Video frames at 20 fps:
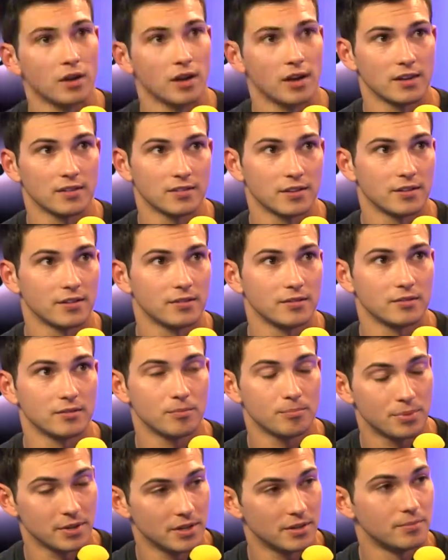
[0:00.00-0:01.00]
and to
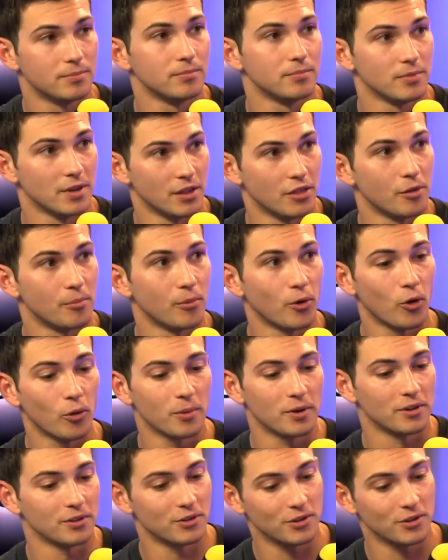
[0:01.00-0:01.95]
be in the moment,